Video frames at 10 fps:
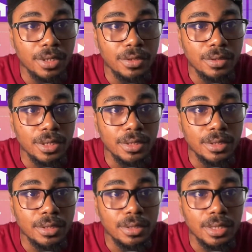So
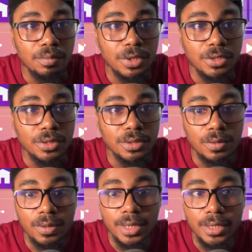let me just
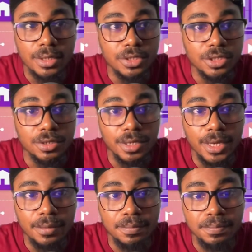go ahead and share
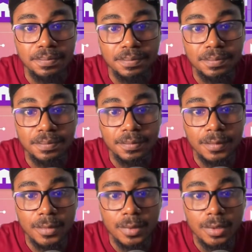again.
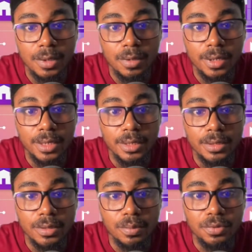All right.
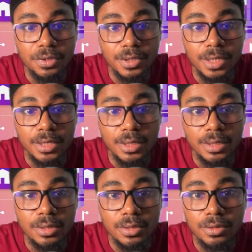So
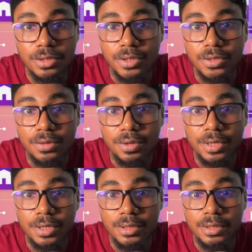present, share
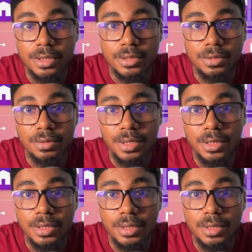screen, share screen.